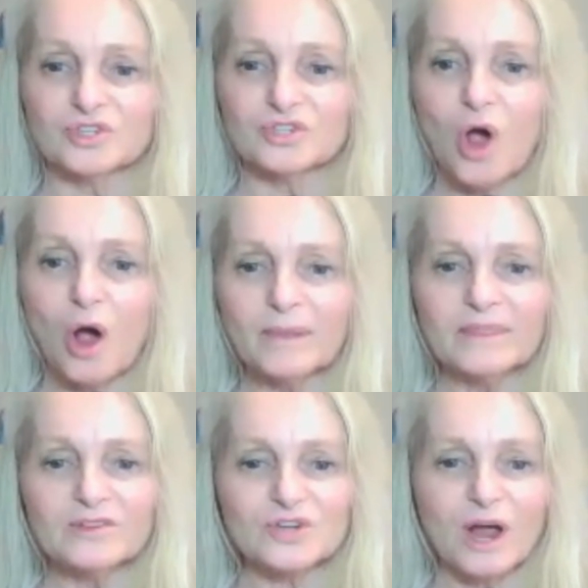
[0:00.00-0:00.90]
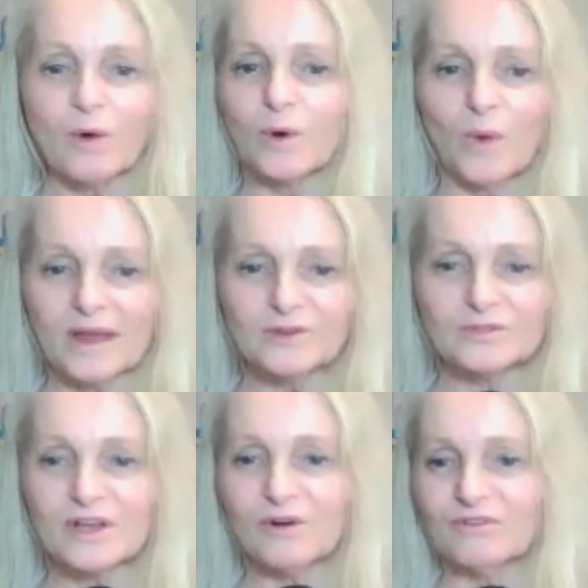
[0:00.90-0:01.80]
Just hop in the shower, wake
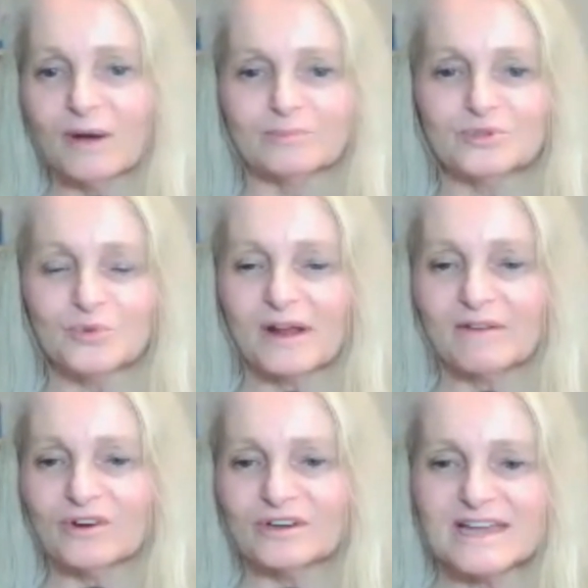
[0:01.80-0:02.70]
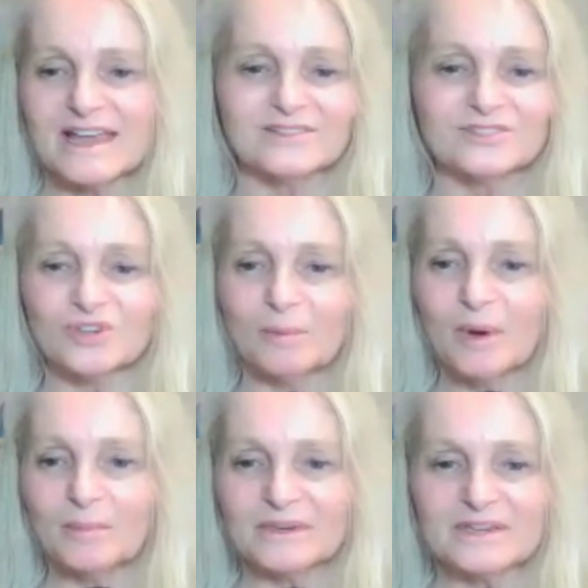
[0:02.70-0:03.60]
yourself up, do whatever it takes, jump
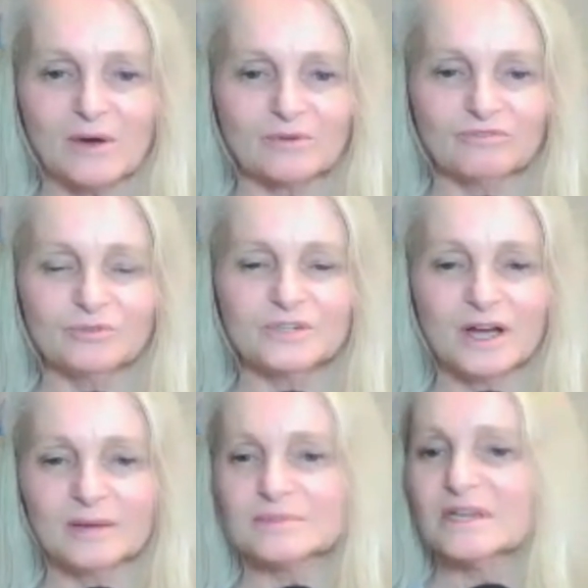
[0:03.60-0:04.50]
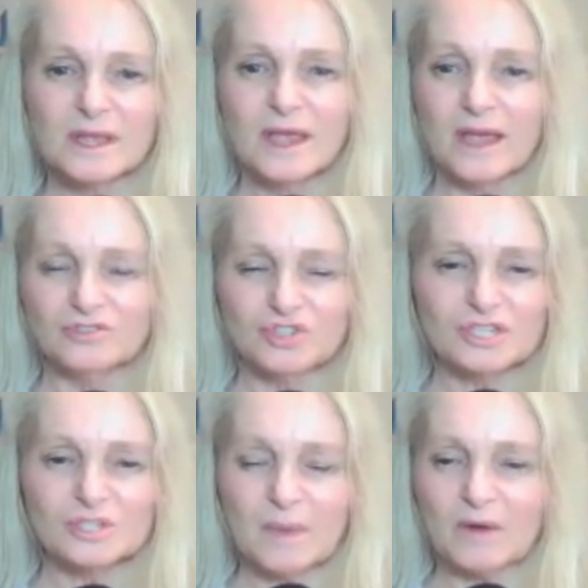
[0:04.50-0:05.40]
up and down a few times, and
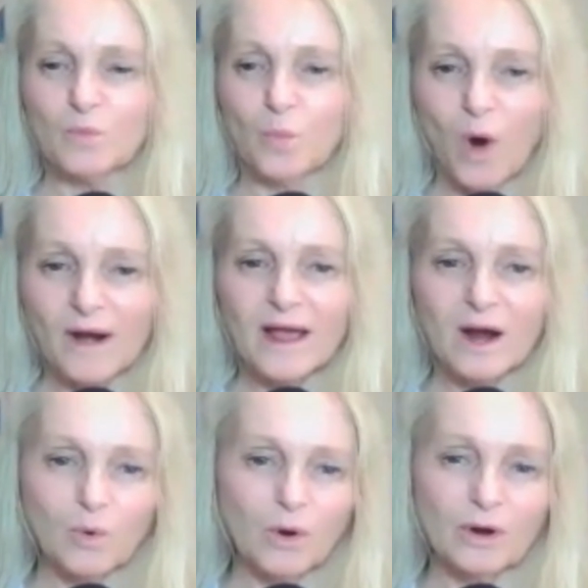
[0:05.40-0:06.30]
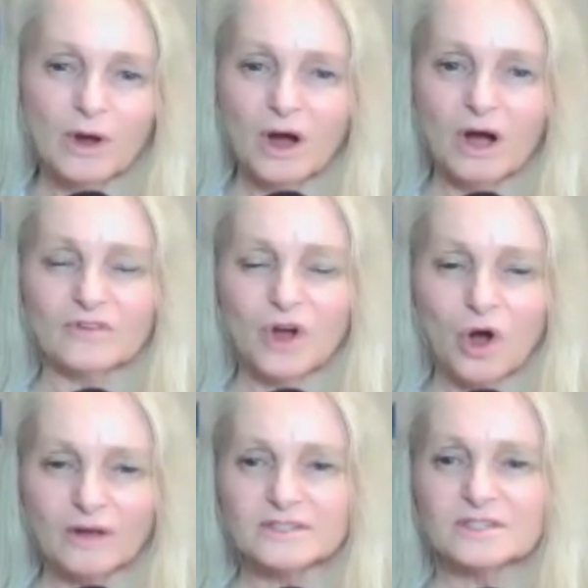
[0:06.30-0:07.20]
just spend 1 hour of
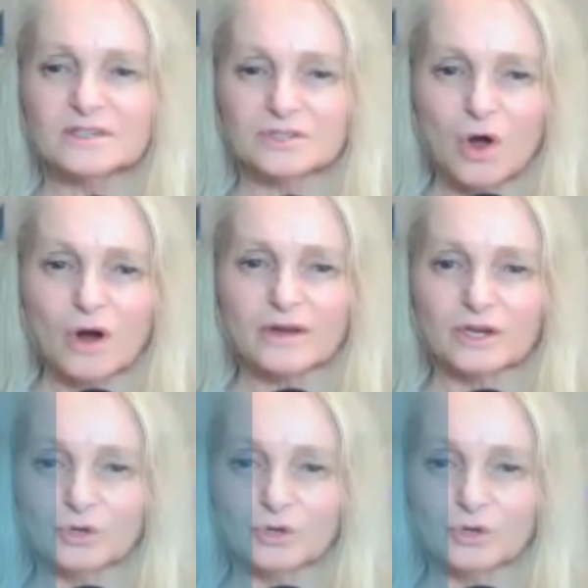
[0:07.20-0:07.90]
constant talking to